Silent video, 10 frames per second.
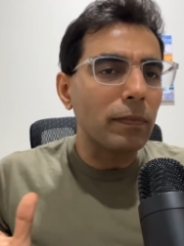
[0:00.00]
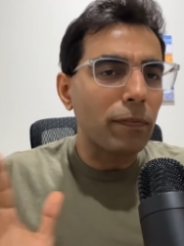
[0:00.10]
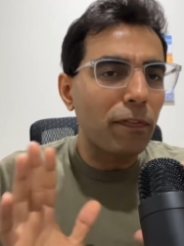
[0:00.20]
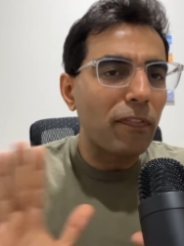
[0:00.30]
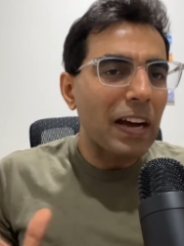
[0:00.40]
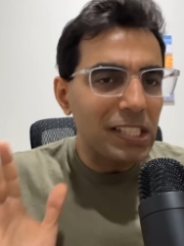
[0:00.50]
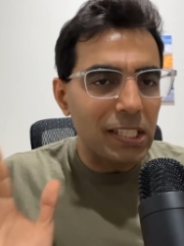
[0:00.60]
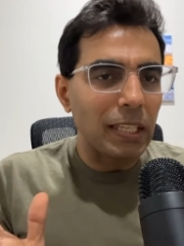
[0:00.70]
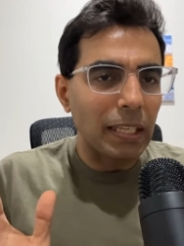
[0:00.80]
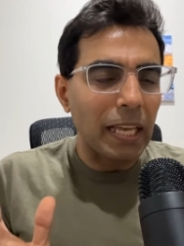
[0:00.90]

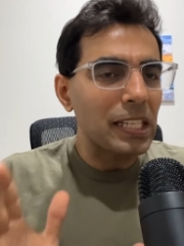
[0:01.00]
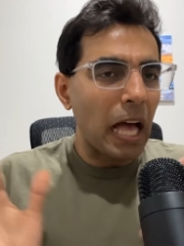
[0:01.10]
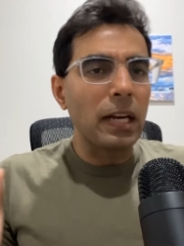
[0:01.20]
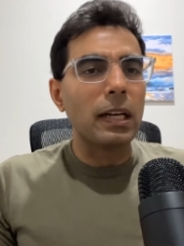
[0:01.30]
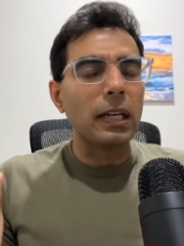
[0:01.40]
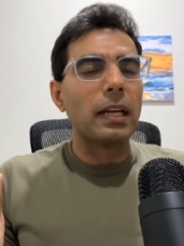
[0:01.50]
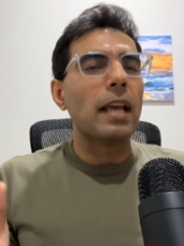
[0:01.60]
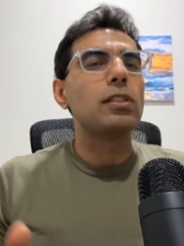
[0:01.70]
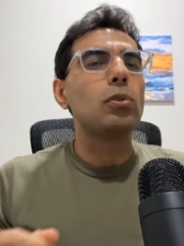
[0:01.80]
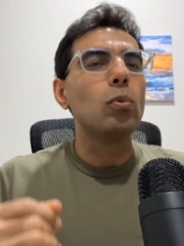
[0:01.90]
fuzzy it's unclear
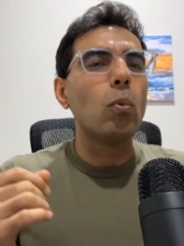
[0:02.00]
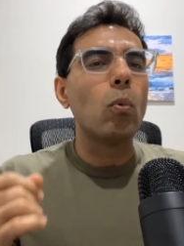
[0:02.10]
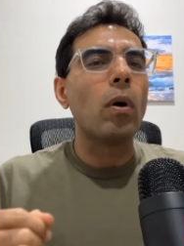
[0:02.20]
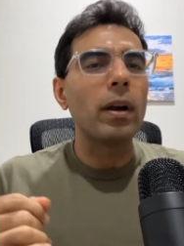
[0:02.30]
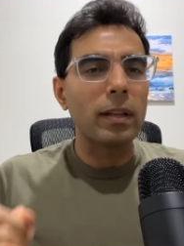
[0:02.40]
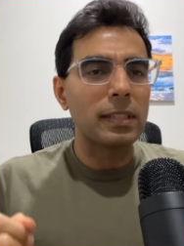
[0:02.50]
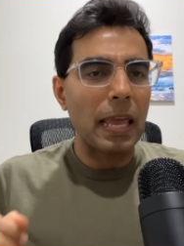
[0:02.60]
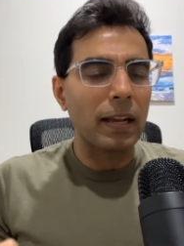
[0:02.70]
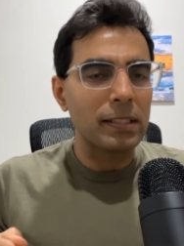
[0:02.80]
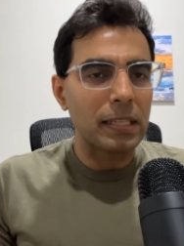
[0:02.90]
as to what is
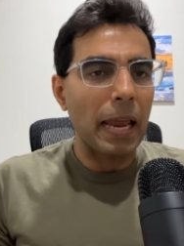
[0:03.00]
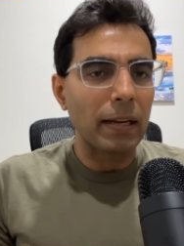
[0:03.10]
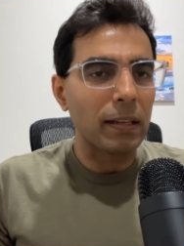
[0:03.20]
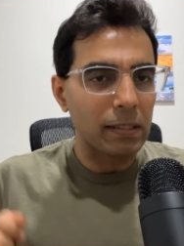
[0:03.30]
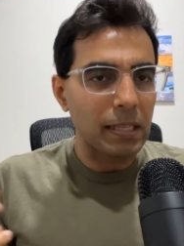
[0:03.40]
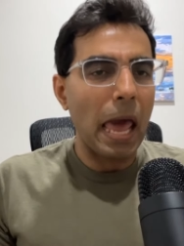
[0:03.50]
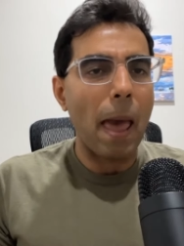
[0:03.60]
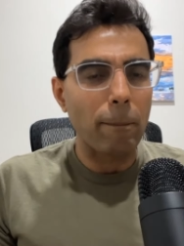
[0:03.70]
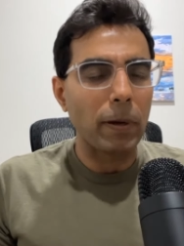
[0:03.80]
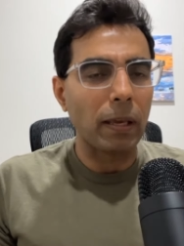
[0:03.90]
exactly is
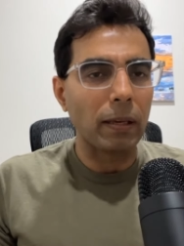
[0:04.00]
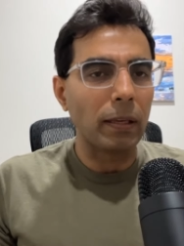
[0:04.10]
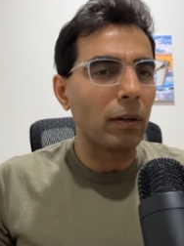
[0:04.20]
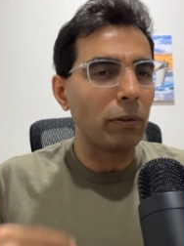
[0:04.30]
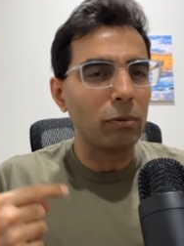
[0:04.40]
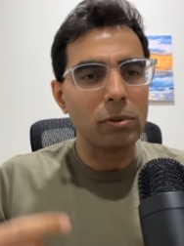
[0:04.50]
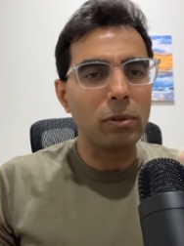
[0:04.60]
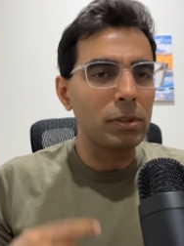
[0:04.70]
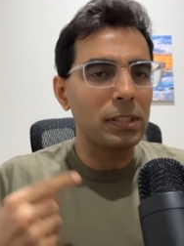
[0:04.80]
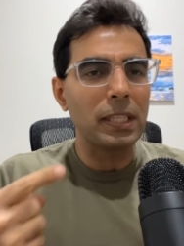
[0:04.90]
happening you know you
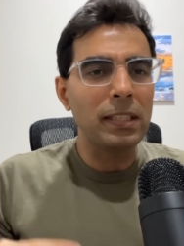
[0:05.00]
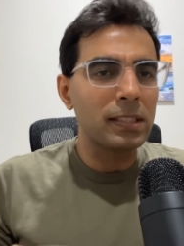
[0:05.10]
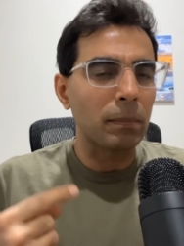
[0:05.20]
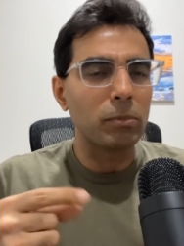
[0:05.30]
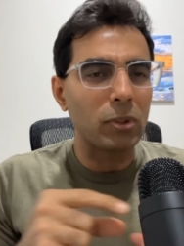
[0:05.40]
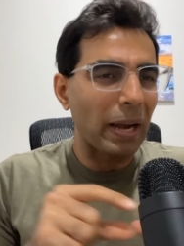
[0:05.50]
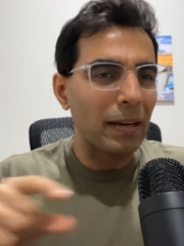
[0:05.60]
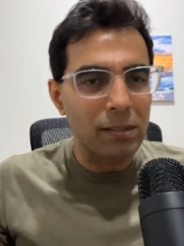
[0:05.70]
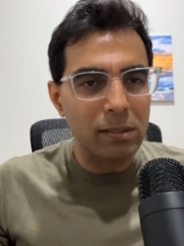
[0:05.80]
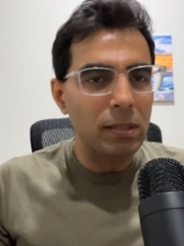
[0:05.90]
you see some
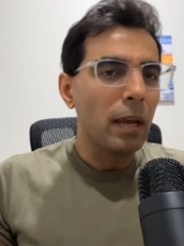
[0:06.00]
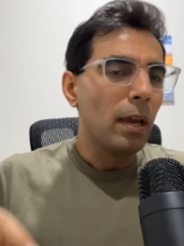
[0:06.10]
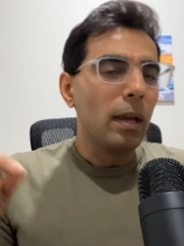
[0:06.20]
threads